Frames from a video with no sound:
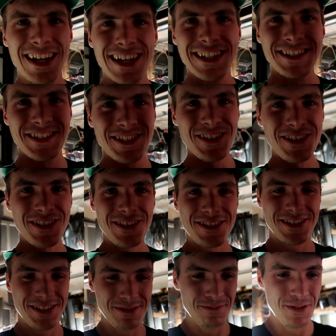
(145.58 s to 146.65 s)
it still
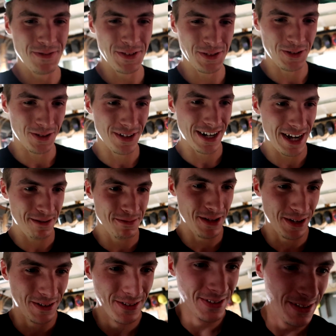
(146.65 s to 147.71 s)
hurts to move a doorknob
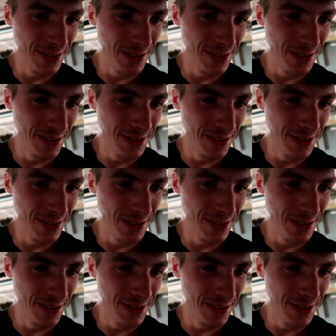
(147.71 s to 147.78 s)
though.